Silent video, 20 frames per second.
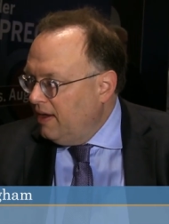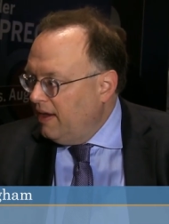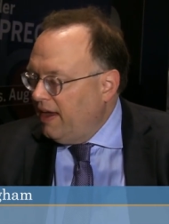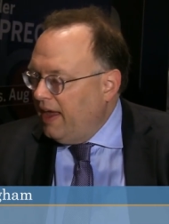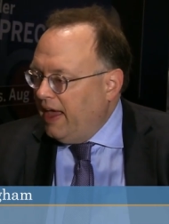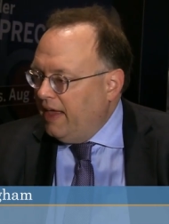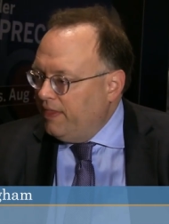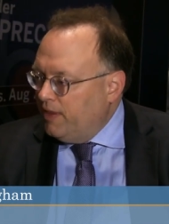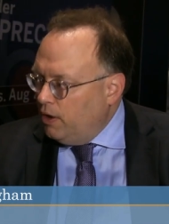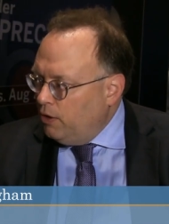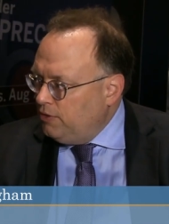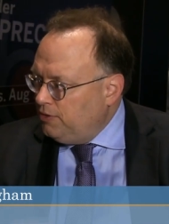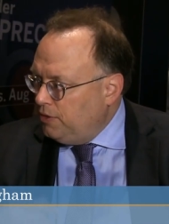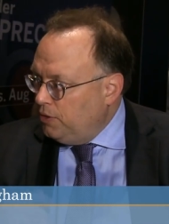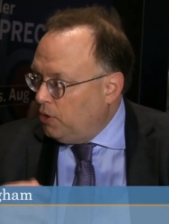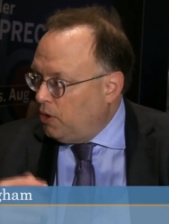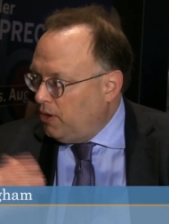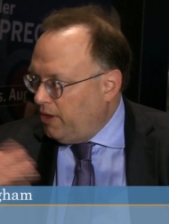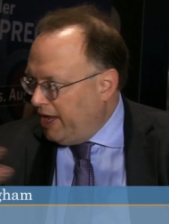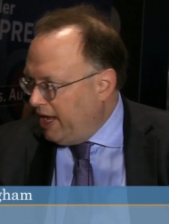and those
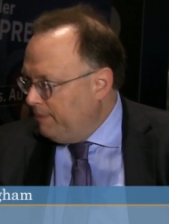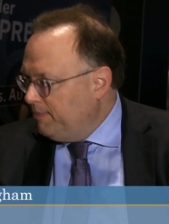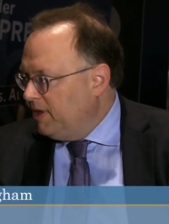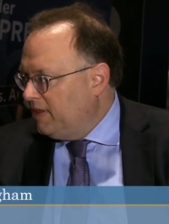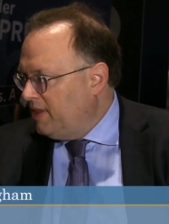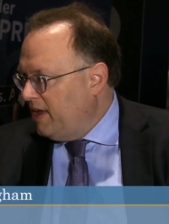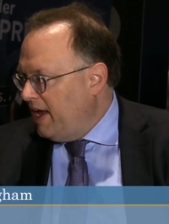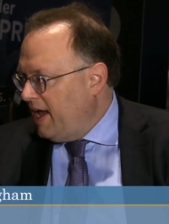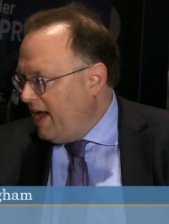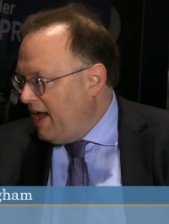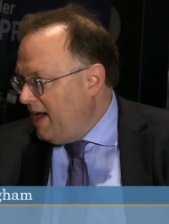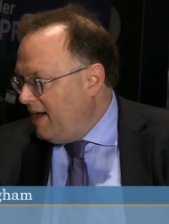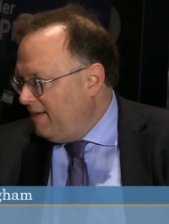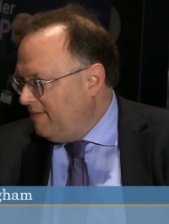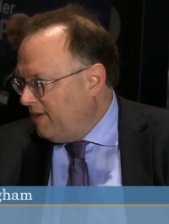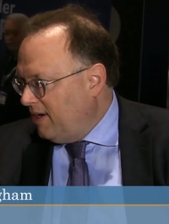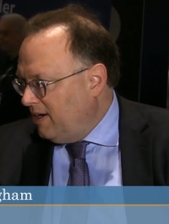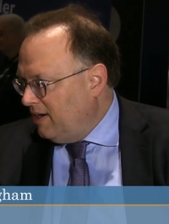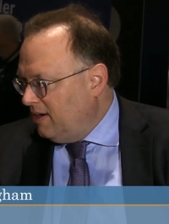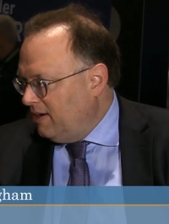who claim that they
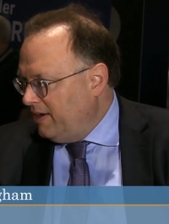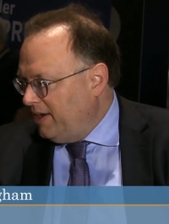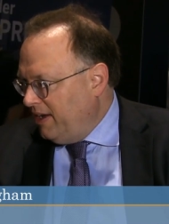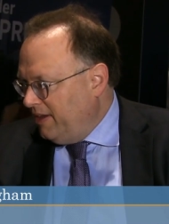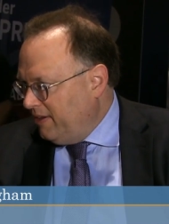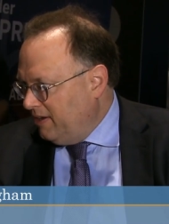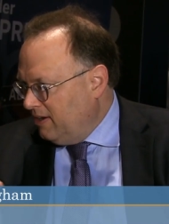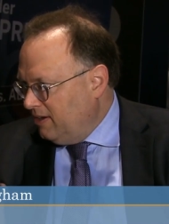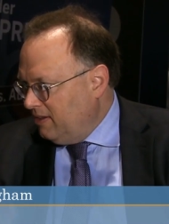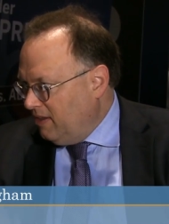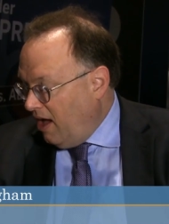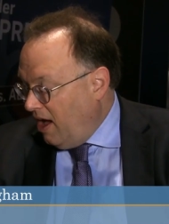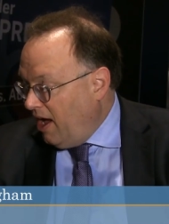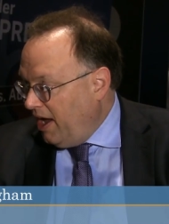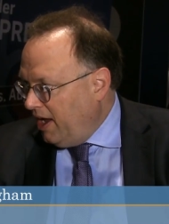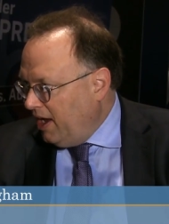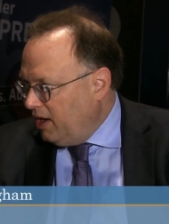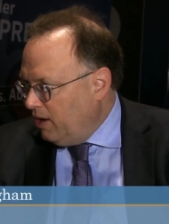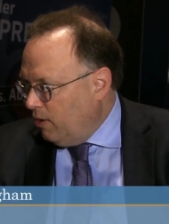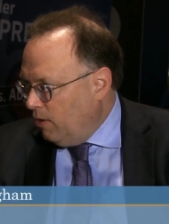have are either
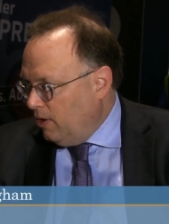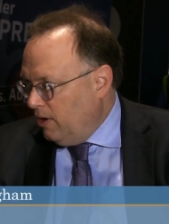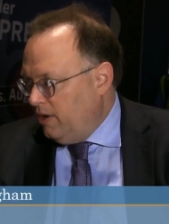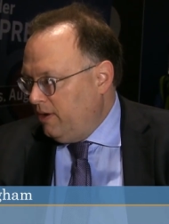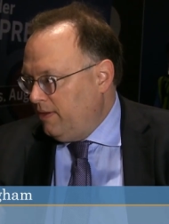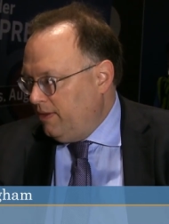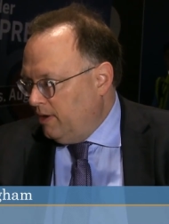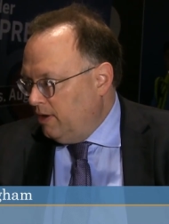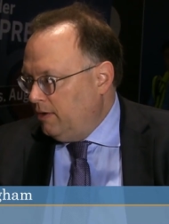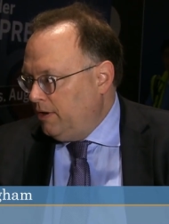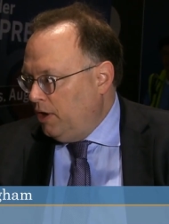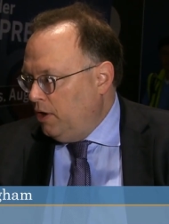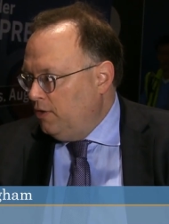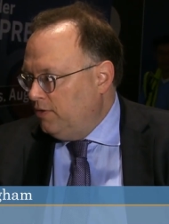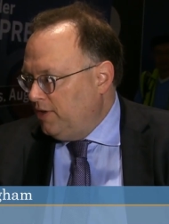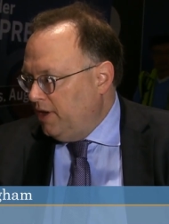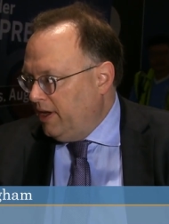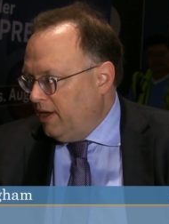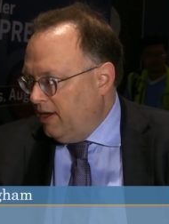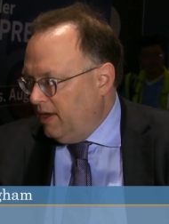lying, or they're
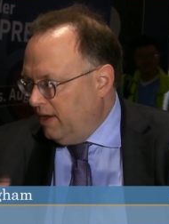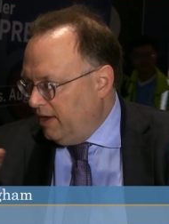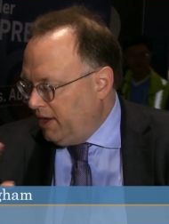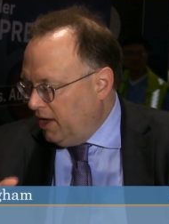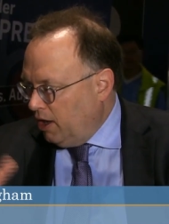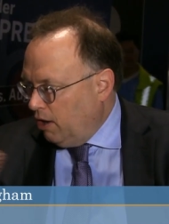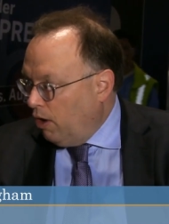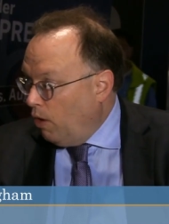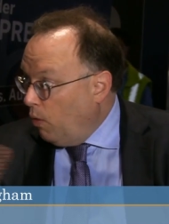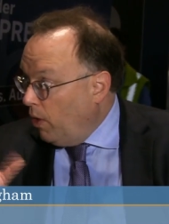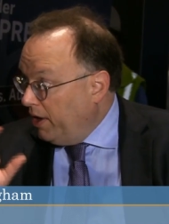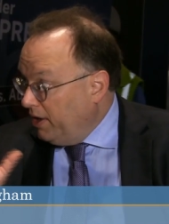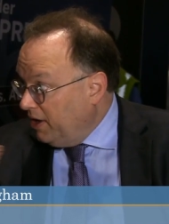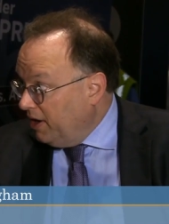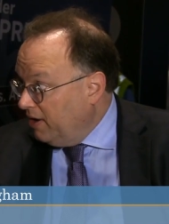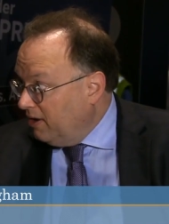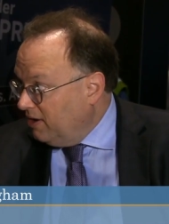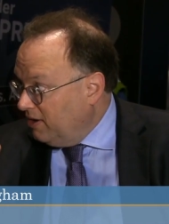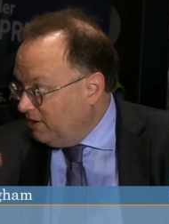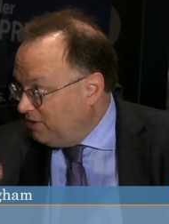using a, you know, a 1
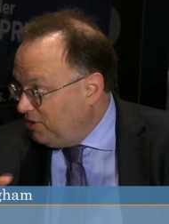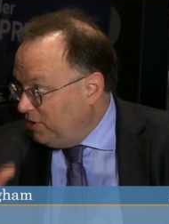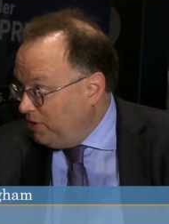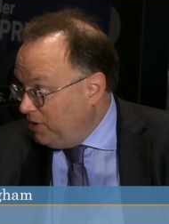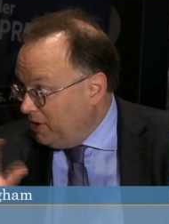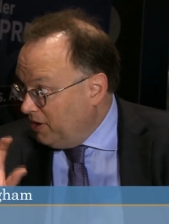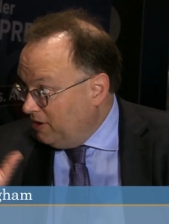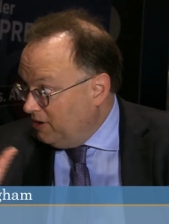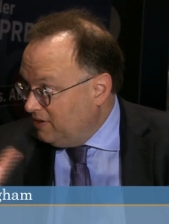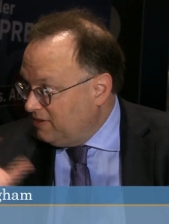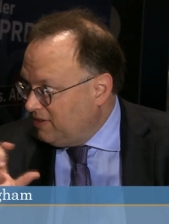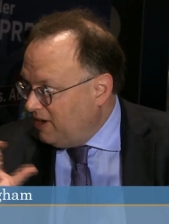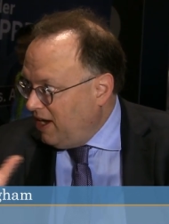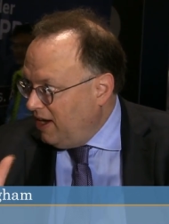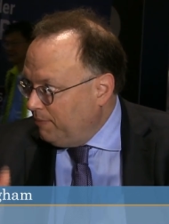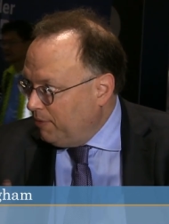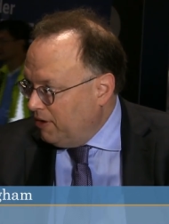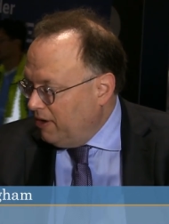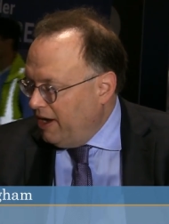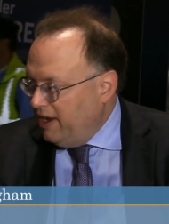year or 2 year
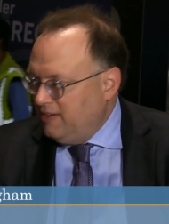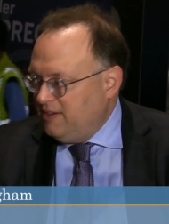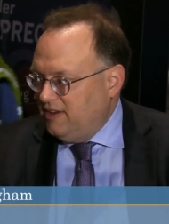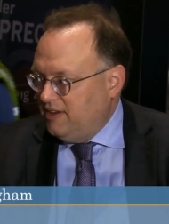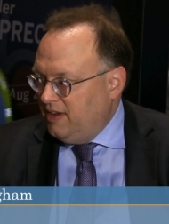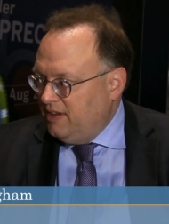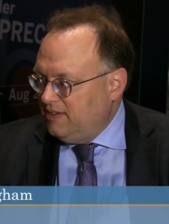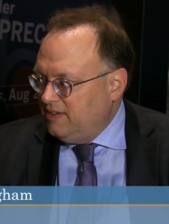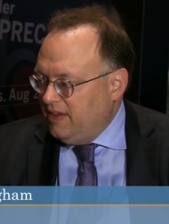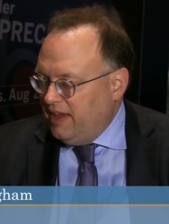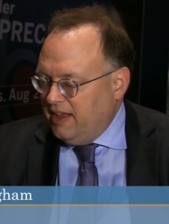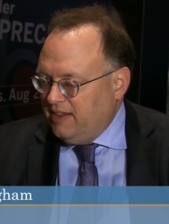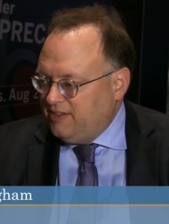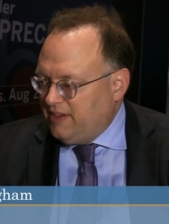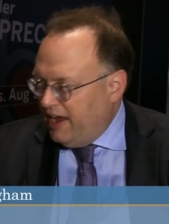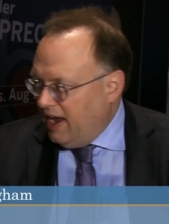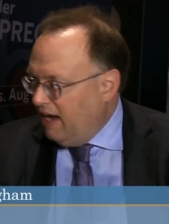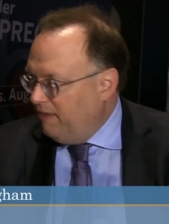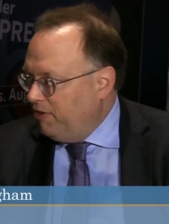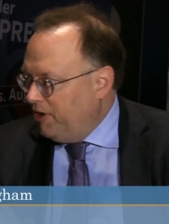time horizon and
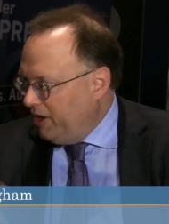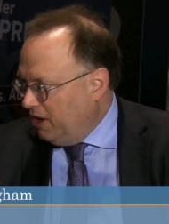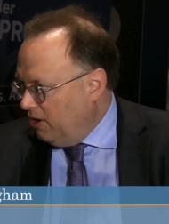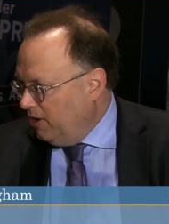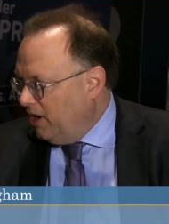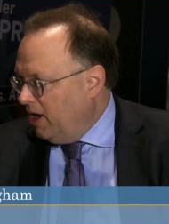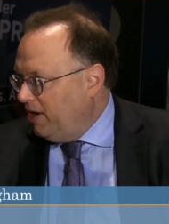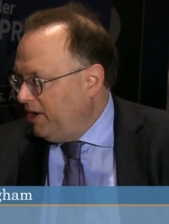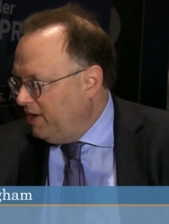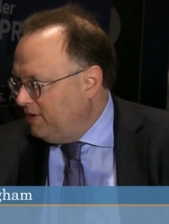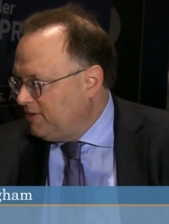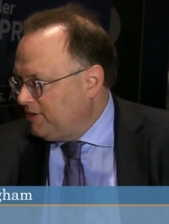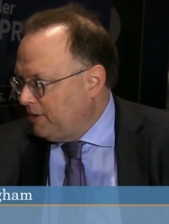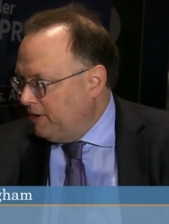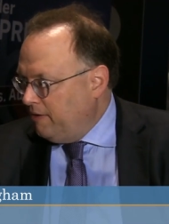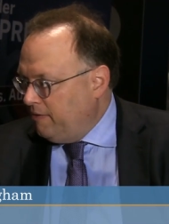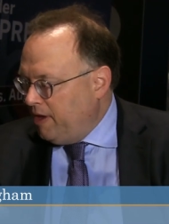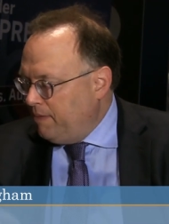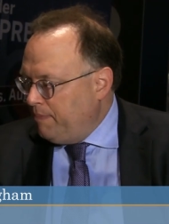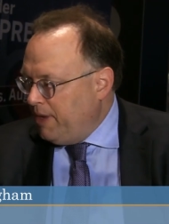say every year in our
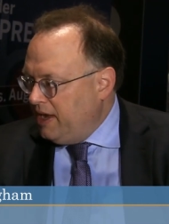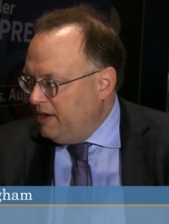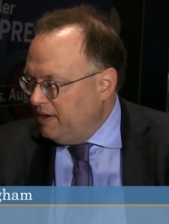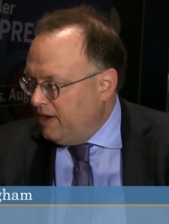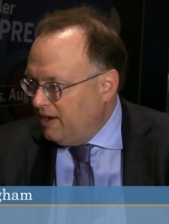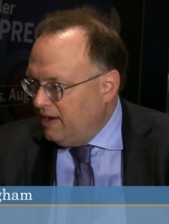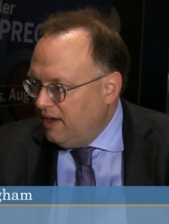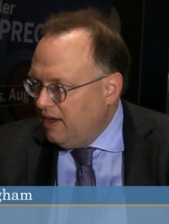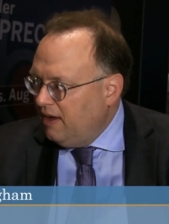history we've beaten it.